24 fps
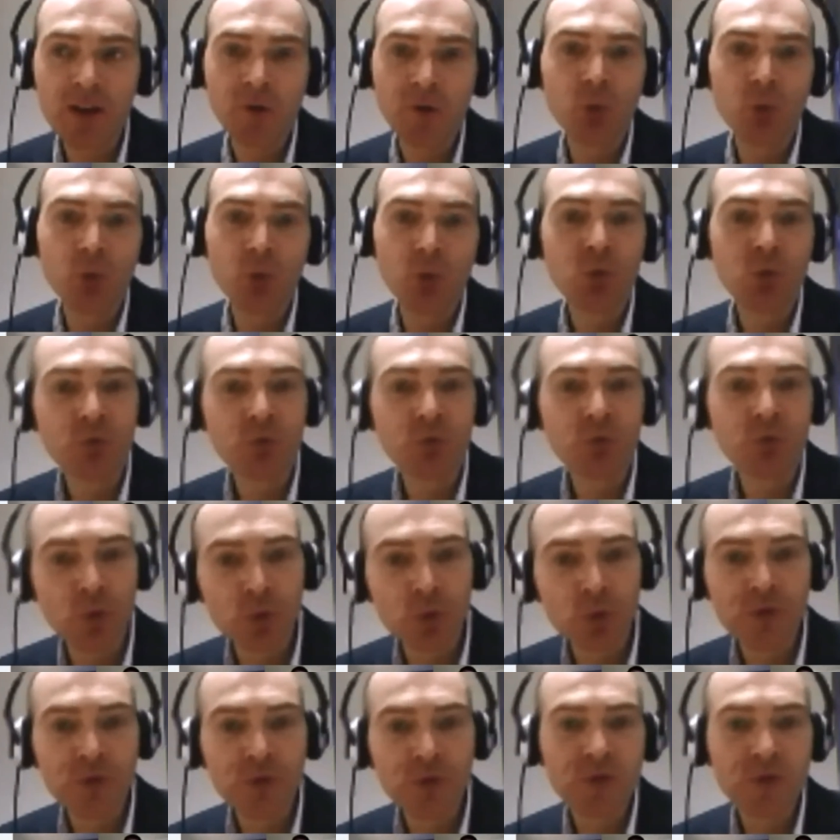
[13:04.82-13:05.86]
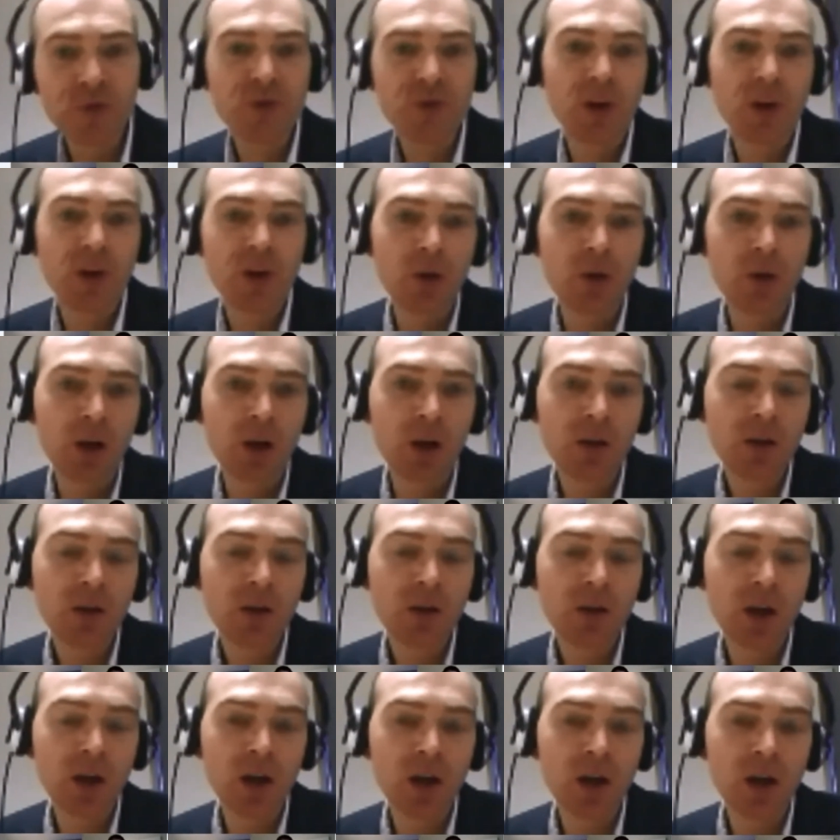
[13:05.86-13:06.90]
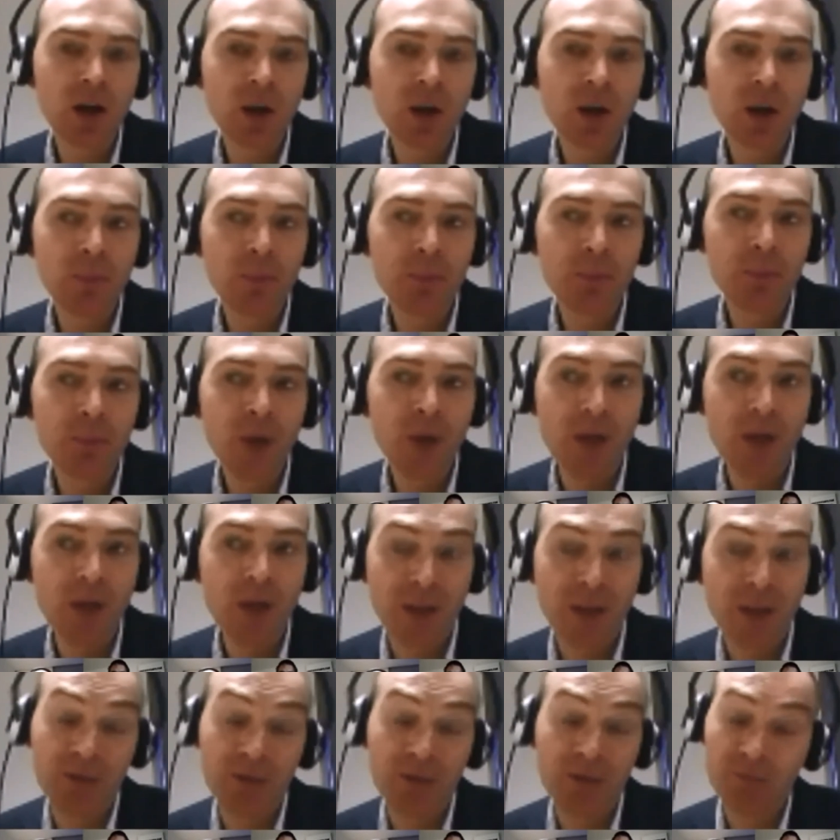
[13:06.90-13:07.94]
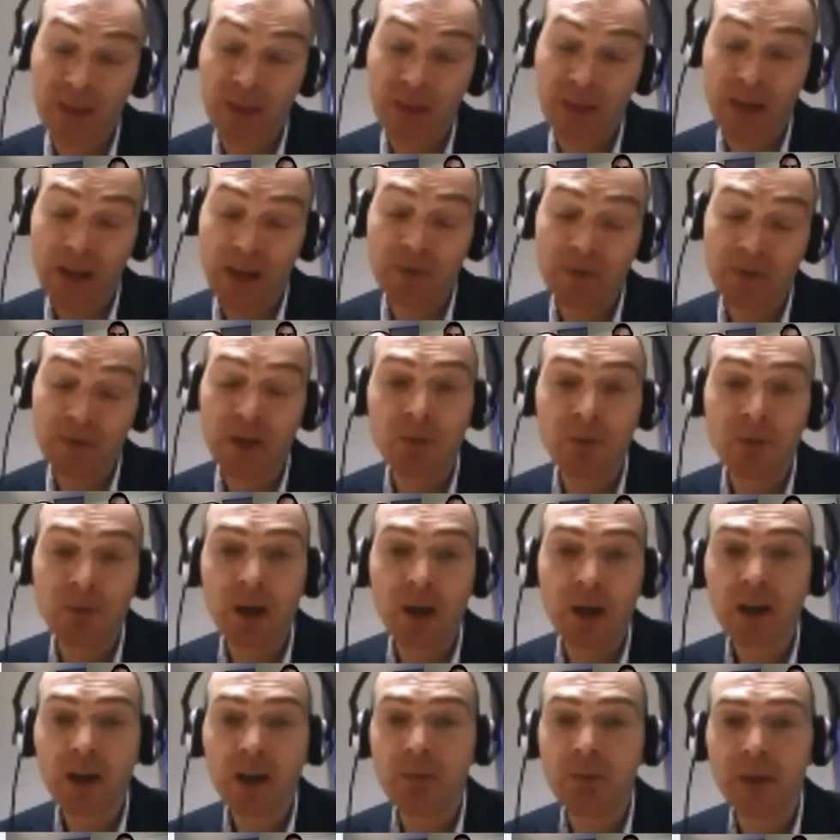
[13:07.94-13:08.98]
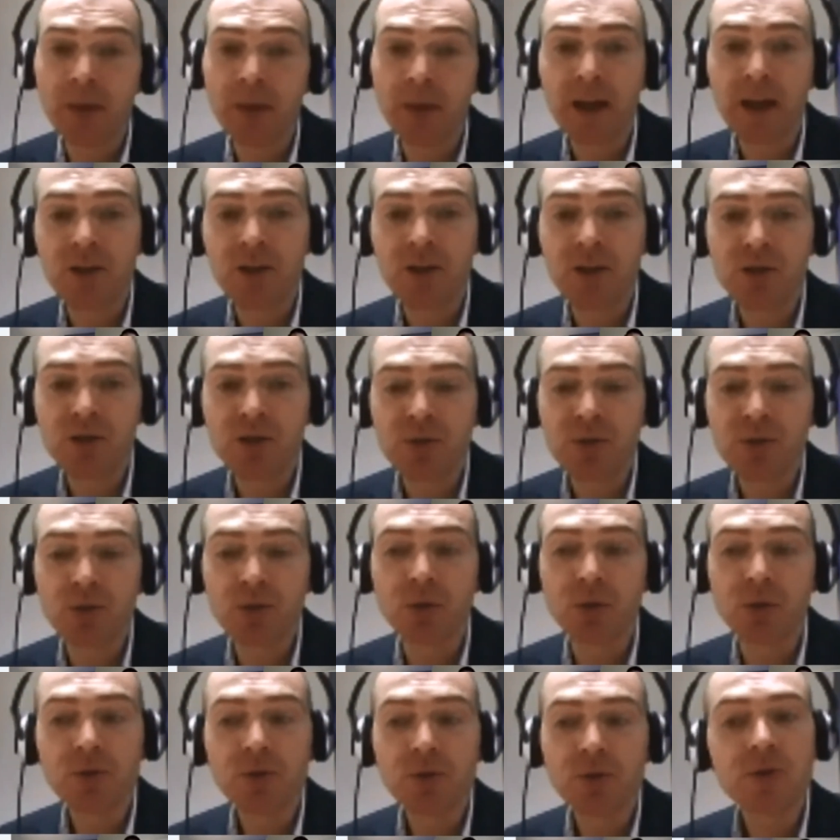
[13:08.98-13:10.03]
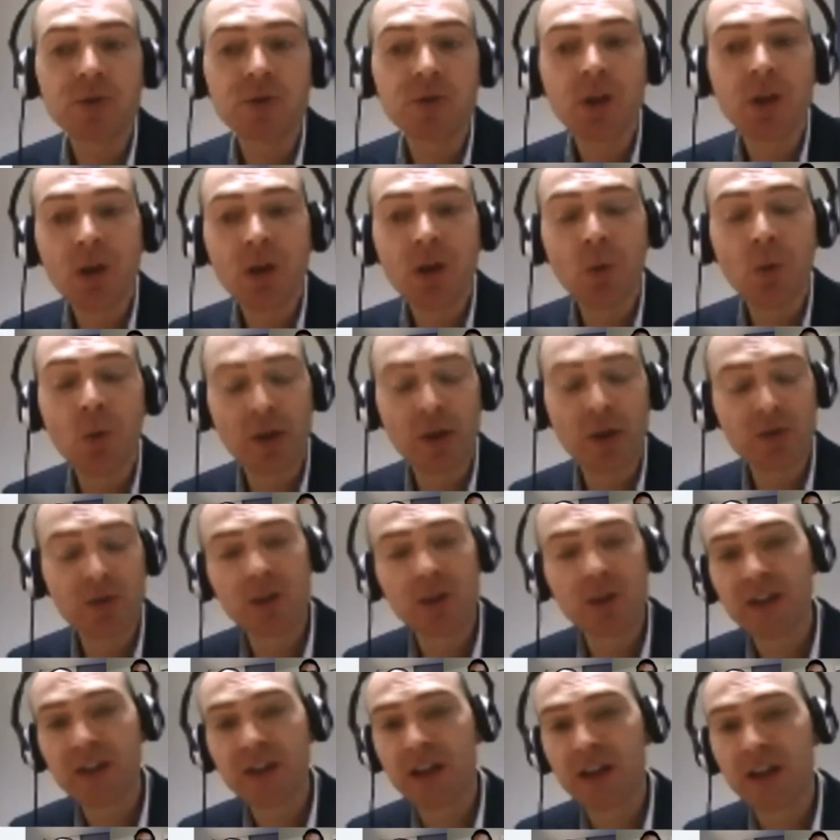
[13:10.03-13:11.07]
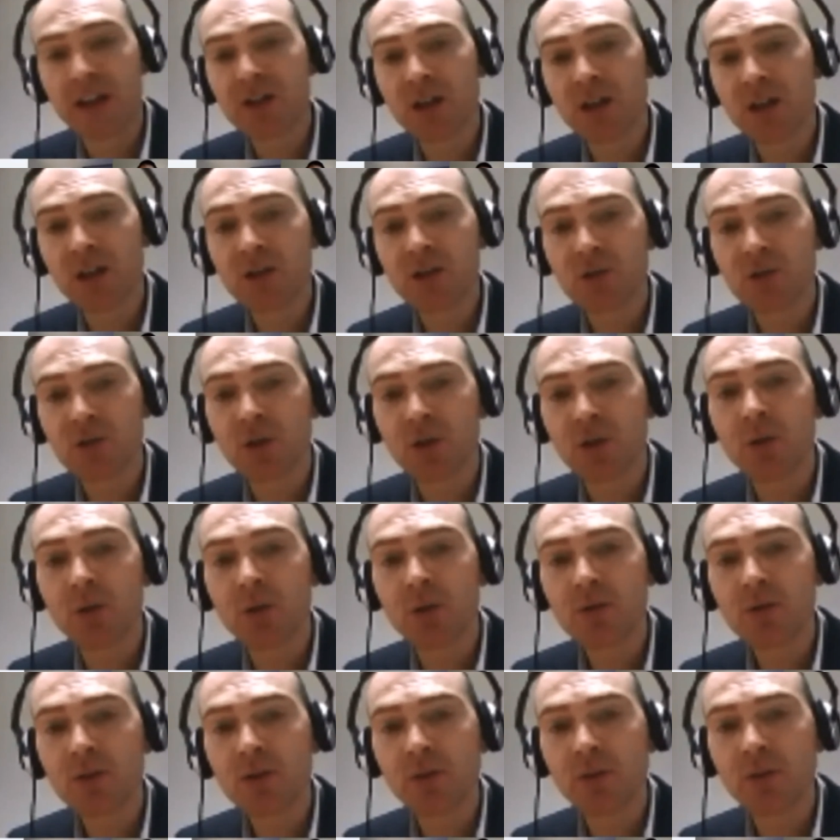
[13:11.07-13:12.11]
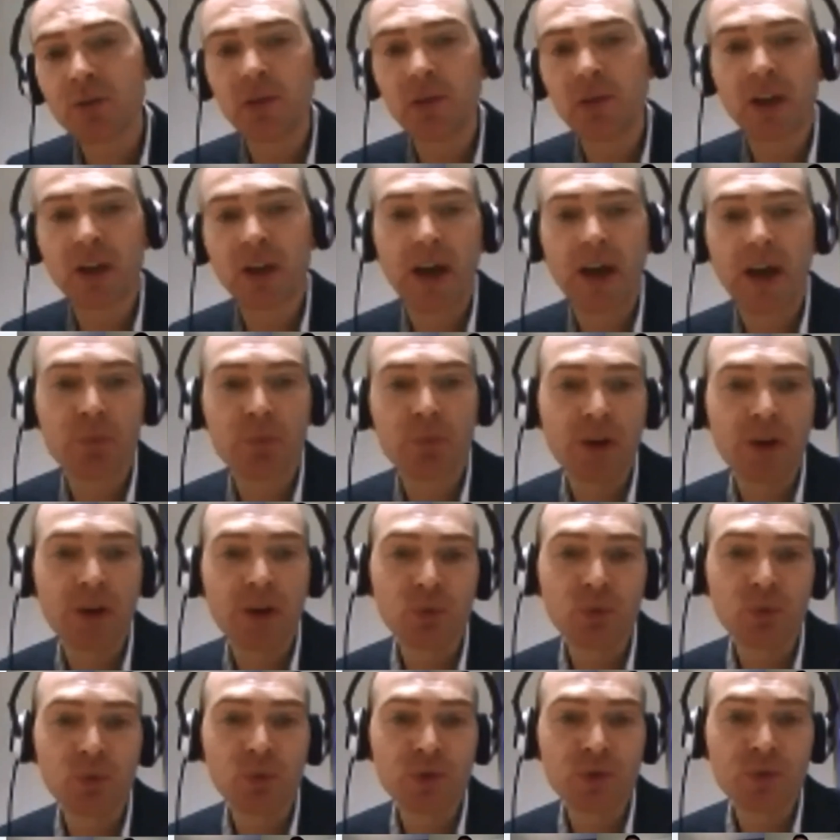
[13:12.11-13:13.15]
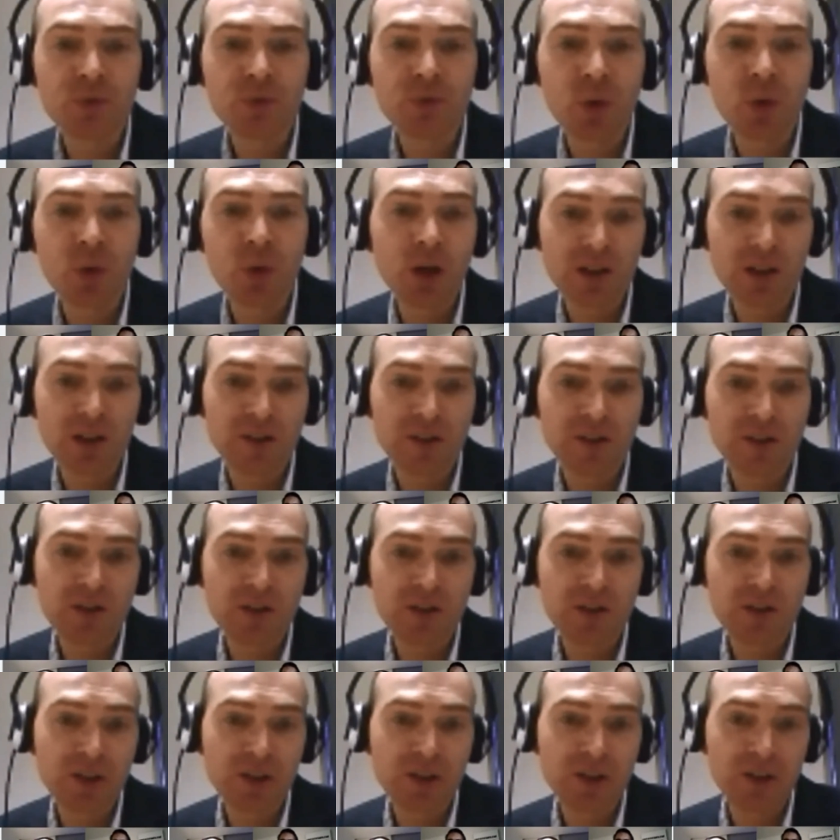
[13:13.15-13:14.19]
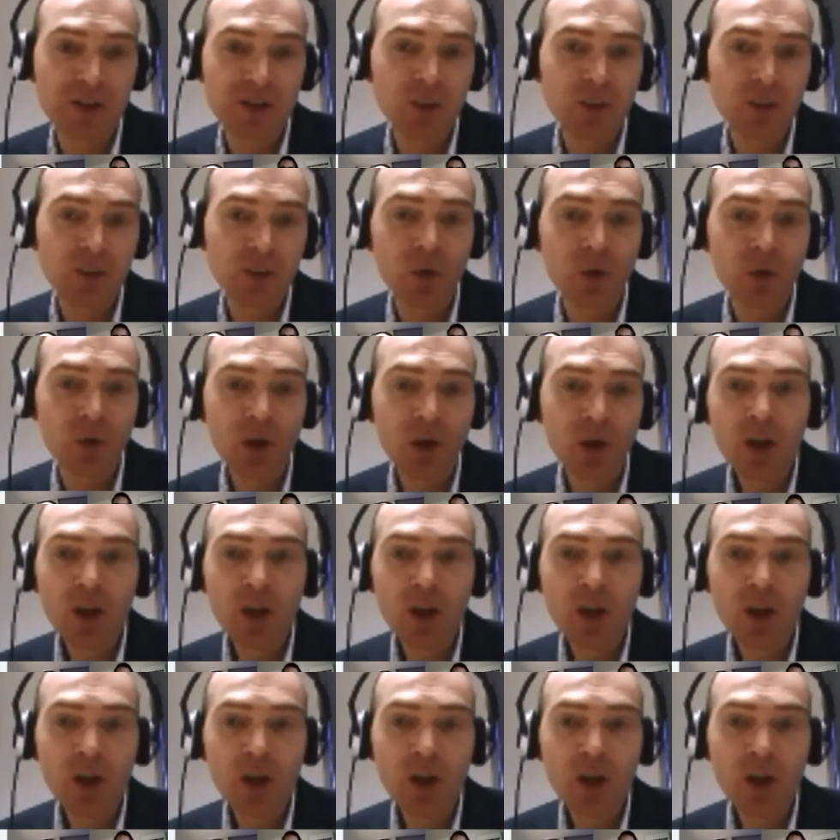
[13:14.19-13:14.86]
formal rules and so on. Um, I think that appetite might come back in due course when you start to get exchange controls. If you look at how Bretton Woods worked after the Second World War,